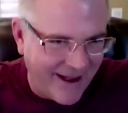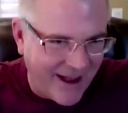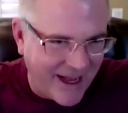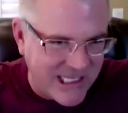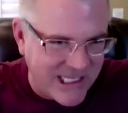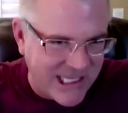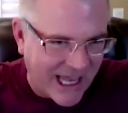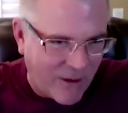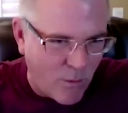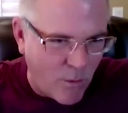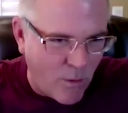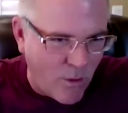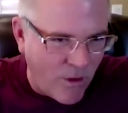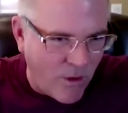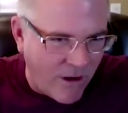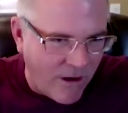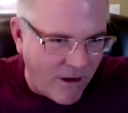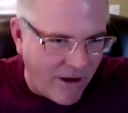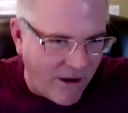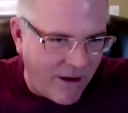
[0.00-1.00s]
I was like,
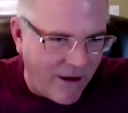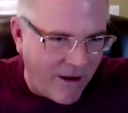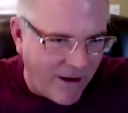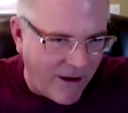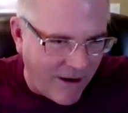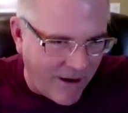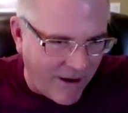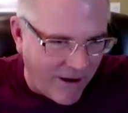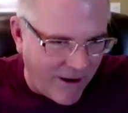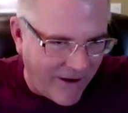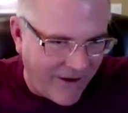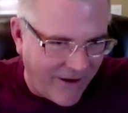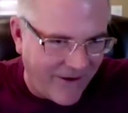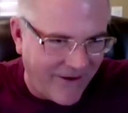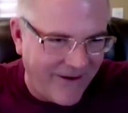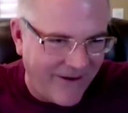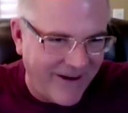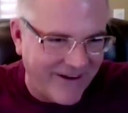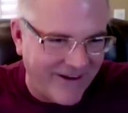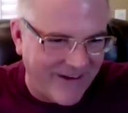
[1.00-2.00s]
whoa,
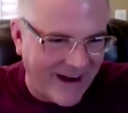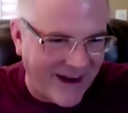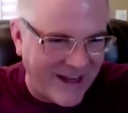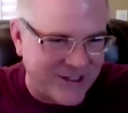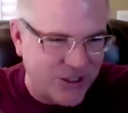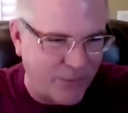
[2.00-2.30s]
right?